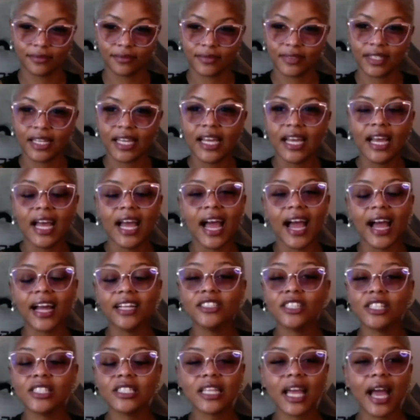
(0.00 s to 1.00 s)
I just
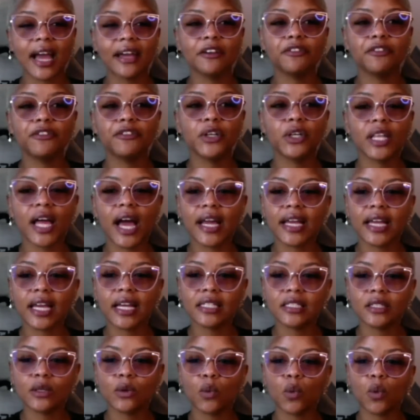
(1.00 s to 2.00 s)
kind of feel like as a
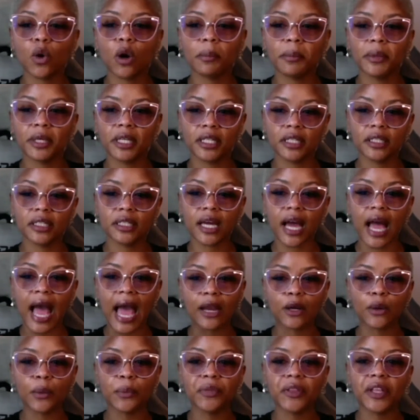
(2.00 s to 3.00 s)
woman, I don't
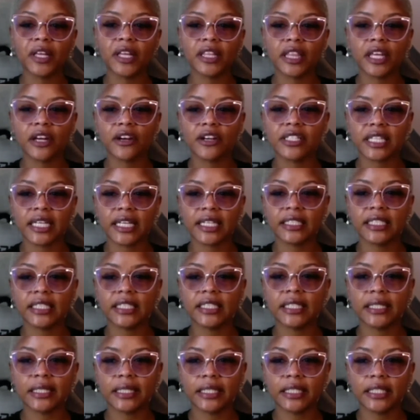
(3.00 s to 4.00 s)
think there is any
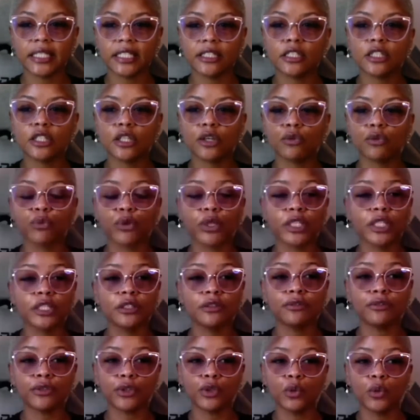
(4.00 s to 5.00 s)
need to really view
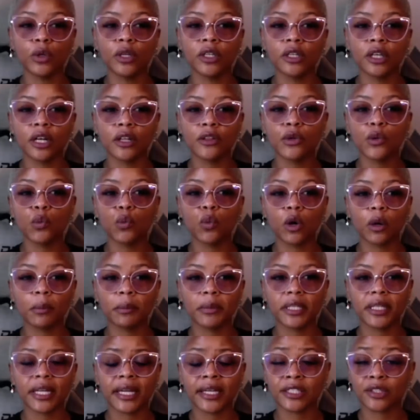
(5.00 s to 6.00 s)
another woman as
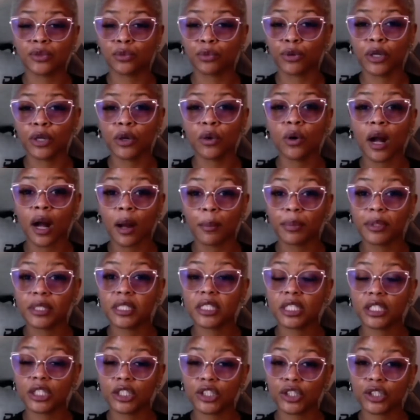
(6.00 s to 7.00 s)
real
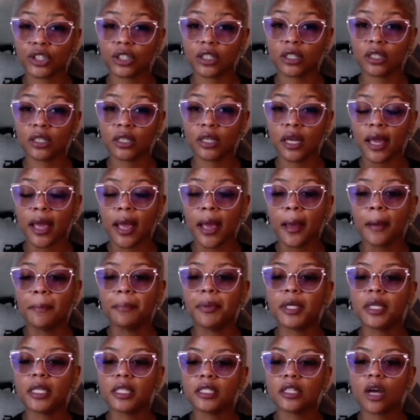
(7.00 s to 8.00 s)
competition. Because
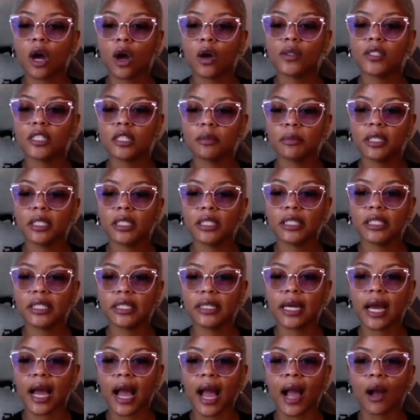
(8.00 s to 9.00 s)
ultimately,
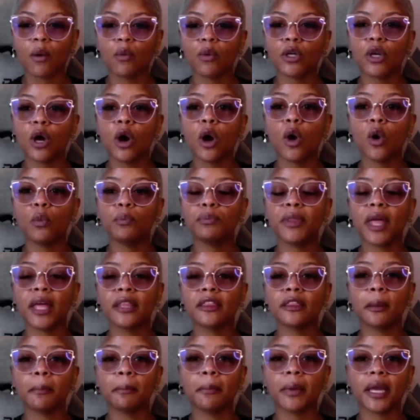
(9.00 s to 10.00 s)
I would hope that the
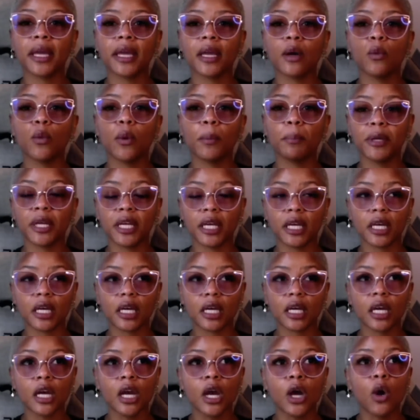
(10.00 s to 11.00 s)
man would pick,
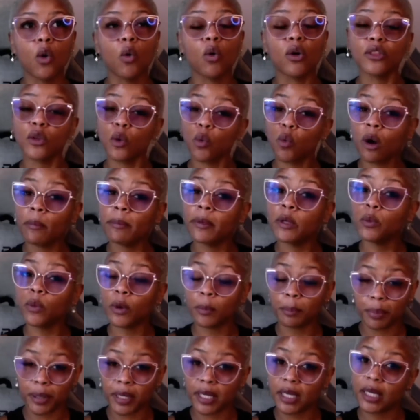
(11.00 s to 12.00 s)
or the woman would
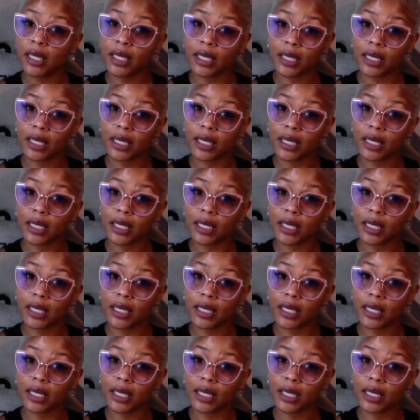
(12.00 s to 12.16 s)
pick,